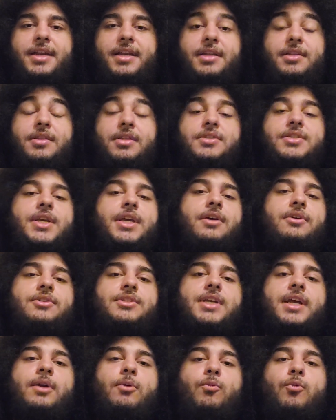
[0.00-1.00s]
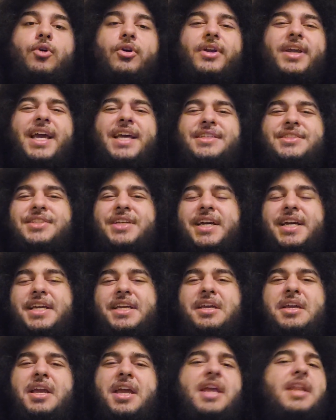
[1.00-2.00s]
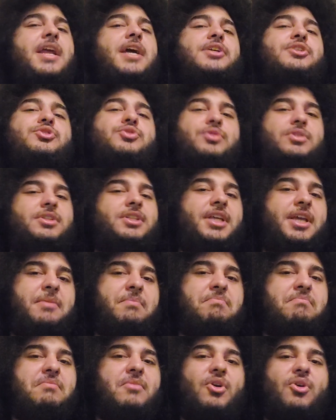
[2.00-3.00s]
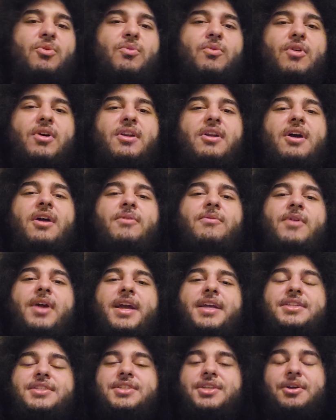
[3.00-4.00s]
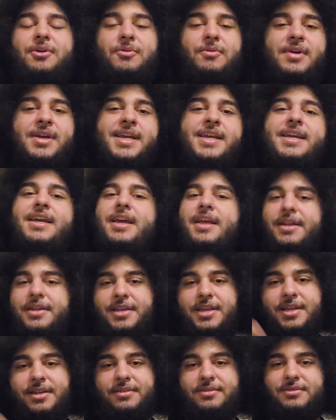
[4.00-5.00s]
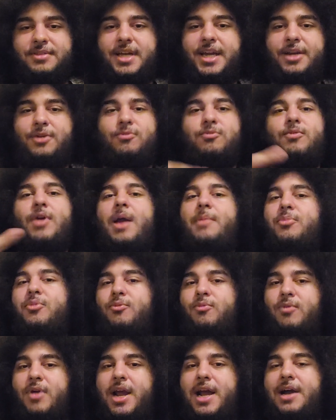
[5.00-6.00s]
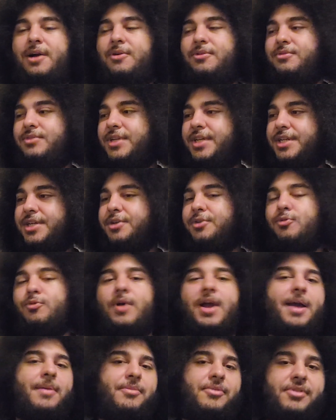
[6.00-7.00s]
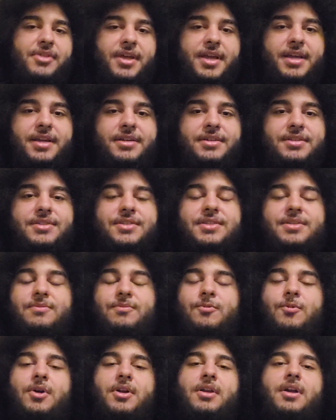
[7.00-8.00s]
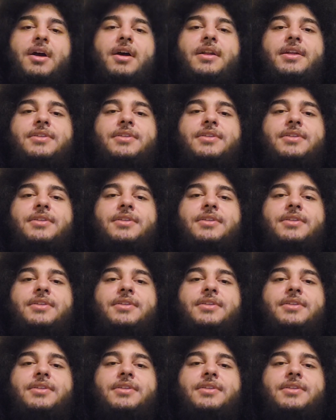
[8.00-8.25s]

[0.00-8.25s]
And the tails kind of work as an extra limb or whatnot, right? So it can wrap around, it can grab things and whatnot.